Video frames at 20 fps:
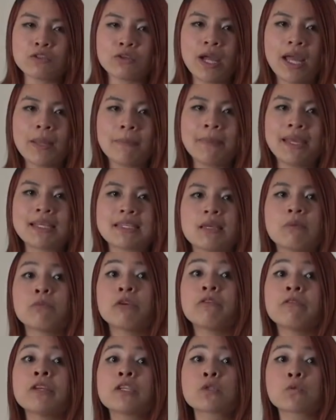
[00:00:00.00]
to try and make some
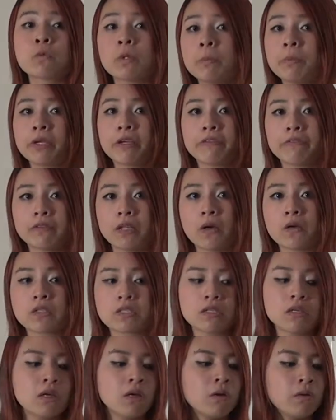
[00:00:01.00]
reverse root beer
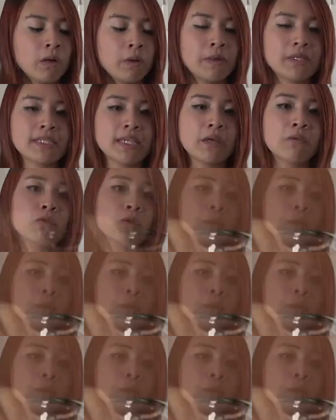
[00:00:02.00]
floats, where we take